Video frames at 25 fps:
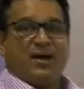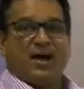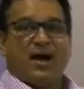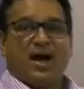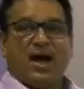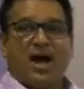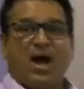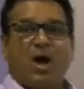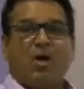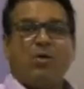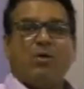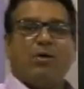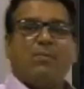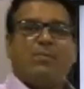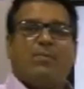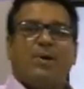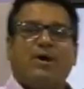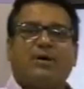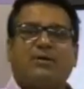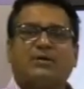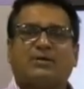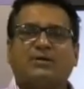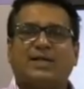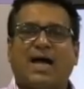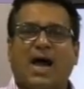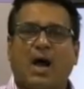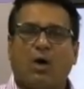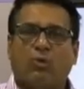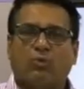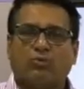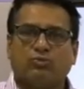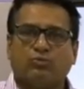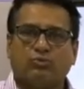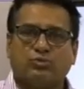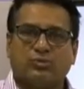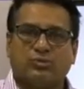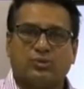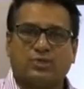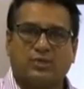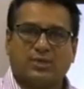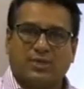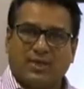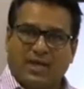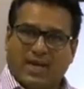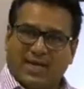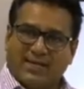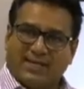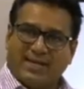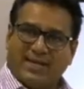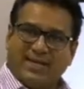How about nouns?
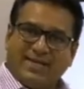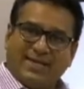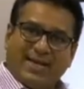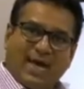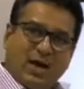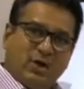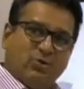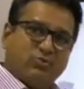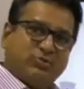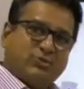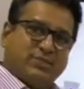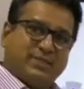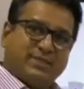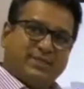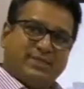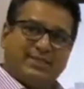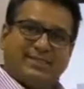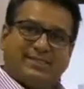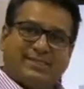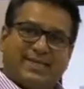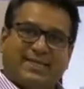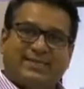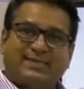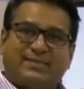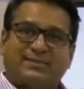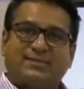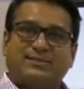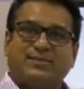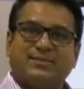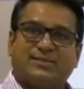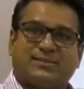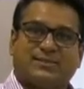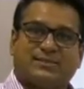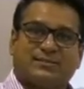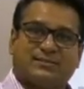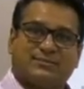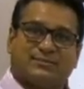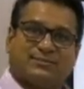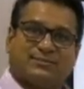Are there nouns in this sentence?